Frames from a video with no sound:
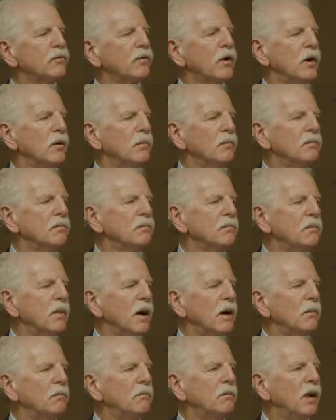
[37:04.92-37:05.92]
from
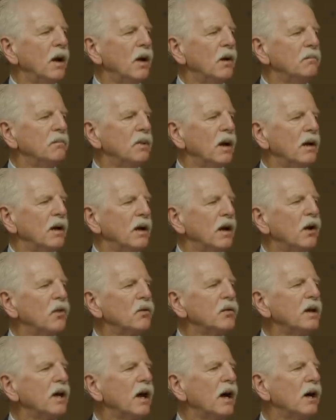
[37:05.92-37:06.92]
uh, uh,
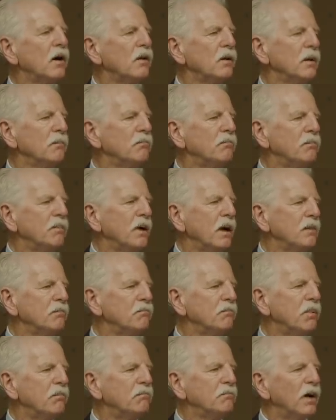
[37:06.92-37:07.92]
LDL and, and
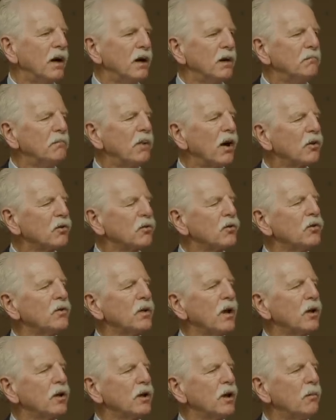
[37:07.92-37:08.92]
uh, particle,
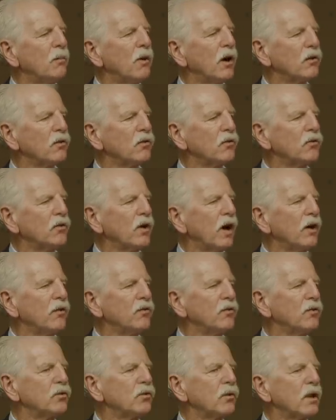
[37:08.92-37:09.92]
LDL particle
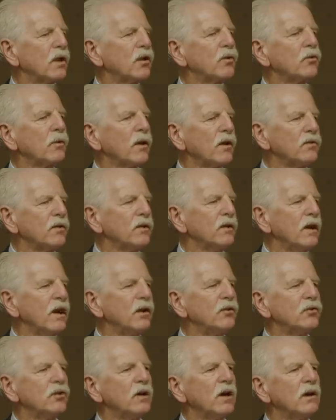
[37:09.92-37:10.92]
size and triglycerides and
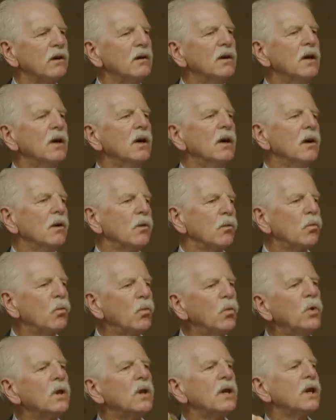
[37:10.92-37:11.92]
HDL
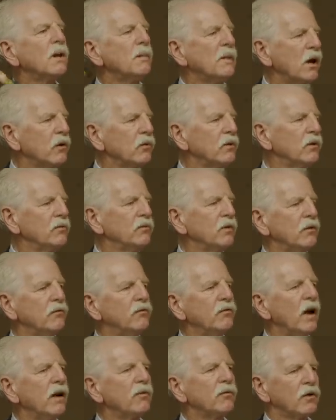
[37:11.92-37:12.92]
really come out in, in
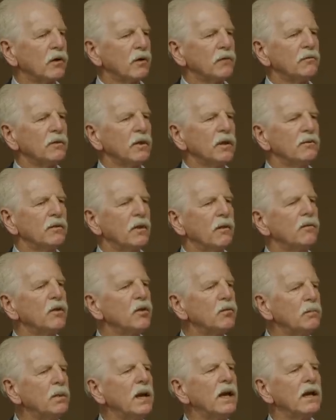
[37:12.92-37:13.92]
favor of, of
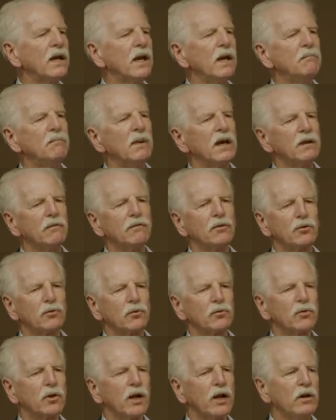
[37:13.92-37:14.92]
this being a
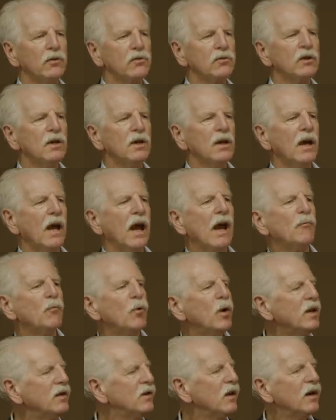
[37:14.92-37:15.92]
beneficial change. Have
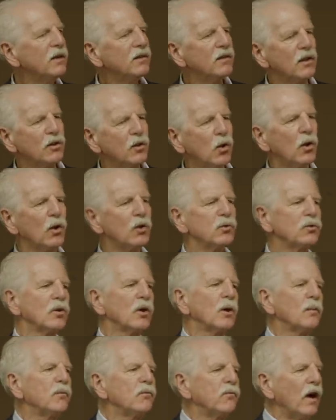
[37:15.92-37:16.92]
we done the
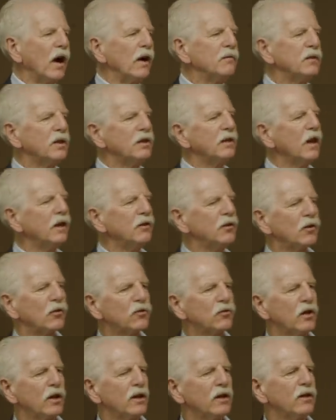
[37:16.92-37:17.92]
long-term five to 10 year
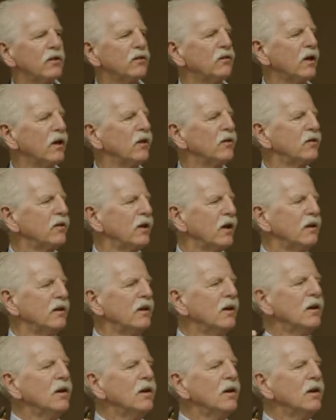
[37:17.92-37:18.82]
study that says that